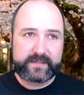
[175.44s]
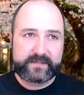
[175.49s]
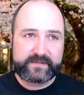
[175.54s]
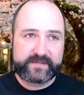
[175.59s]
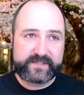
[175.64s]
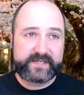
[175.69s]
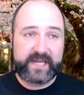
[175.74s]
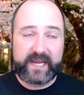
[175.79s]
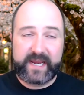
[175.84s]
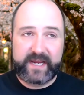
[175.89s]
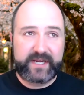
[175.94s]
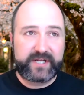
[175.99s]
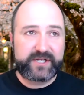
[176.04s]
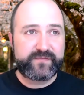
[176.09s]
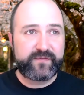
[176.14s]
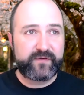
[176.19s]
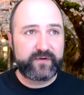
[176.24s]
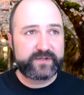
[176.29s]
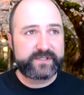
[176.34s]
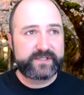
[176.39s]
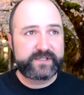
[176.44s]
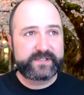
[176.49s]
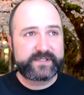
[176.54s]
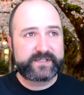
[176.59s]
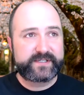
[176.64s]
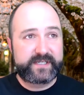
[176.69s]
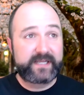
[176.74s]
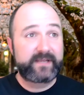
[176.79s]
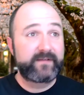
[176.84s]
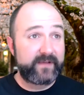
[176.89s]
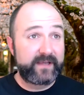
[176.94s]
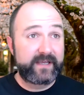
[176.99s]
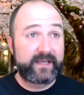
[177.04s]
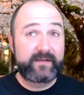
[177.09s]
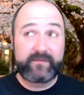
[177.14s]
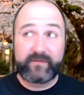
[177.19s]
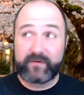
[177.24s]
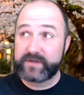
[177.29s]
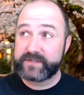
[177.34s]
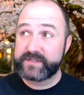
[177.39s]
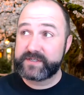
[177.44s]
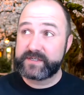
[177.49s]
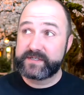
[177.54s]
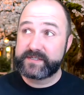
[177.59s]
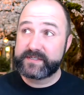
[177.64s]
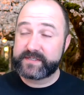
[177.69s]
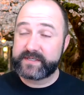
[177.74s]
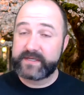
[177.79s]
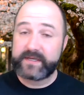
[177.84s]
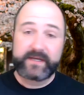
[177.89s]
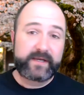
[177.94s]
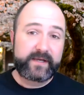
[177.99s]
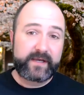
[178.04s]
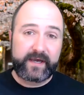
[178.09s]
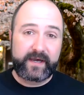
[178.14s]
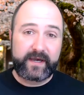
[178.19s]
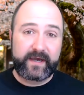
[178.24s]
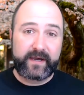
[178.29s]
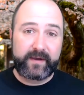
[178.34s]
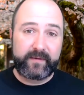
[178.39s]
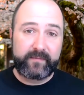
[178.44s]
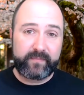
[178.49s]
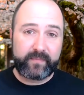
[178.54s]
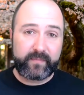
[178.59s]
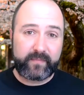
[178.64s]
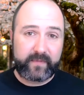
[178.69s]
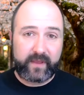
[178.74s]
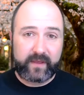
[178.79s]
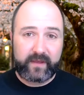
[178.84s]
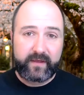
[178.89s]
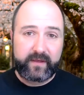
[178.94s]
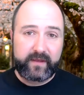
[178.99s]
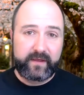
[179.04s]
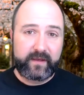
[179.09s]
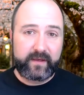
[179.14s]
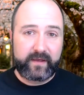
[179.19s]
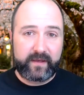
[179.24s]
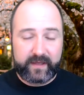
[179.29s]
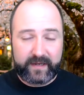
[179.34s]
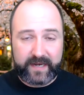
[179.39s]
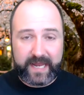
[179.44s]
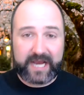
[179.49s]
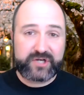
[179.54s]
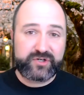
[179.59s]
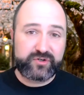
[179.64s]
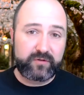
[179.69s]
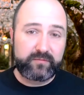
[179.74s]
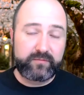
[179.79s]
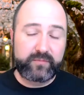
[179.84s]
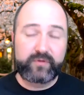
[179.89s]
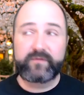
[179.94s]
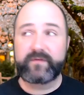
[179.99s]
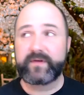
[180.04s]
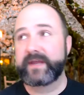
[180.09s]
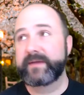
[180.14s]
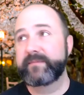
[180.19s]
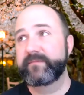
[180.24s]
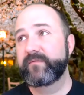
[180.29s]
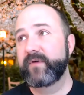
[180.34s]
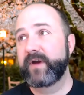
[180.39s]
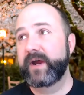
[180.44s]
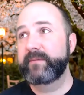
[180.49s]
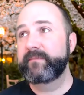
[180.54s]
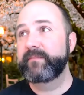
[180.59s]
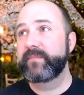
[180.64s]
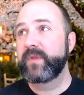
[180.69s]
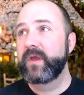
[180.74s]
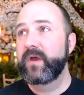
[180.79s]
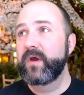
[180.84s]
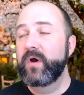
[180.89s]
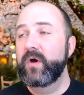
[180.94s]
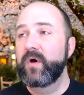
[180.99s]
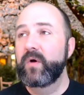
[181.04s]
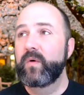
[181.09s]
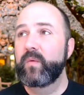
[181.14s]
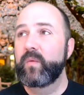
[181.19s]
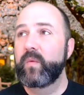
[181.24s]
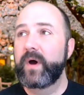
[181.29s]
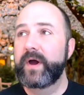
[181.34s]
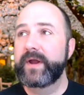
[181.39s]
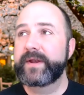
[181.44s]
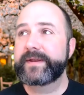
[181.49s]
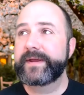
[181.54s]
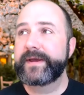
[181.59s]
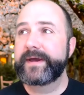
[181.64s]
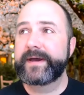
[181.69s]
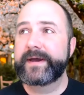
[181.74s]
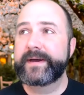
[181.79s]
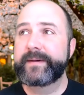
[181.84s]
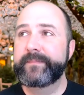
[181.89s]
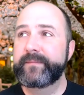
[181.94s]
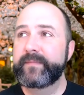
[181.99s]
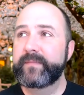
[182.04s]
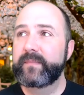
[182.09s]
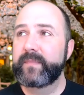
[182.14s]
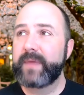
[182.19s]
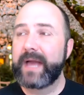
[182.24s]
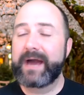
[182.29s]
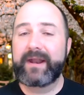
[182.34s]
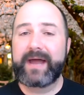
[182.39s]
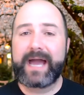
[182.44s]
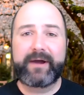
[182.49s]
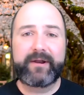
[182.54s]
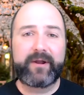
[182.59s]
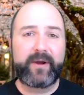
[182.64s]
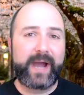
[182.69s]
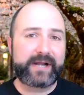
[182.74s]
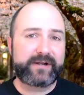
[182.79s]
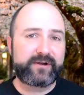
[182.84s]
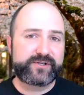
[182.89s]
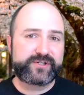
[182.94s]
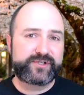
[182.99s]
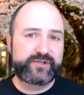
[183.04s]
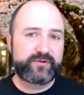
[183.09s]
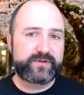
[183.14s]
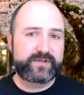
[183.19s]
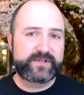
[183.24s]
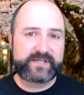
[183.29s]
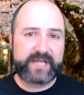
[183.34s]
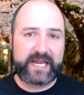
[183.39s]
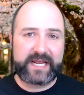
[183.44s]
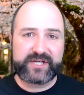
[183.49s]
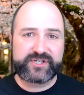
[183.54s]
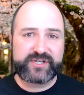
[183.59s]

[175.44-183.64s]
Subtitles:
stage versus TV versus um, an actual movie, right? How do actors do stage